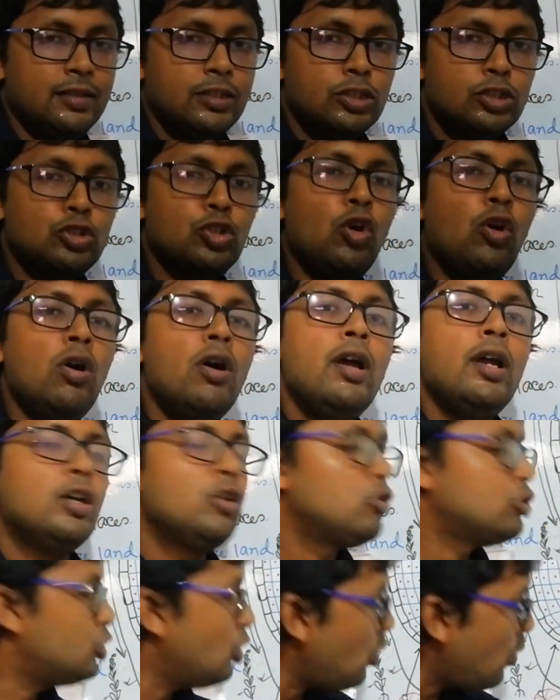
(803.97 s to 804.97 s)
So
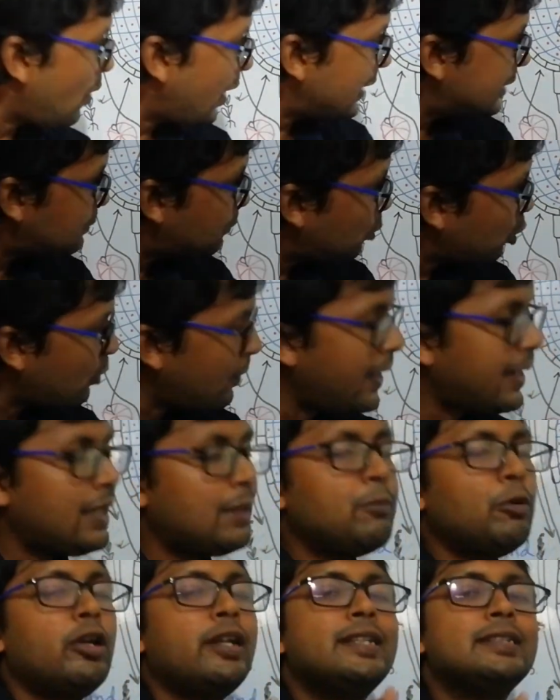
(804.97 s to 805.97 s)
why sporophytic
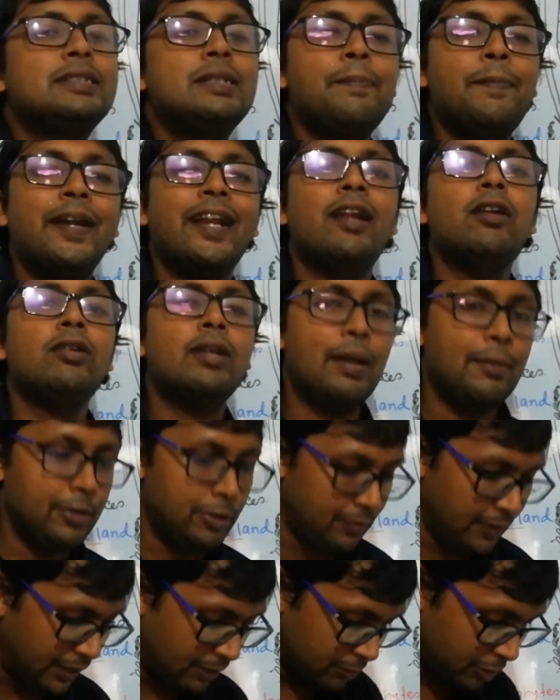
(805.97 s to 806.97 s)
body is dependent on
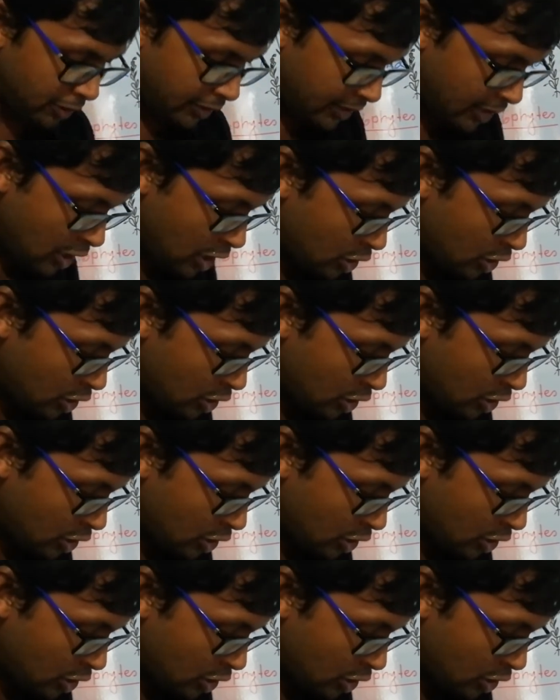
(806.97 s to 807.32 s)
gametophytic body.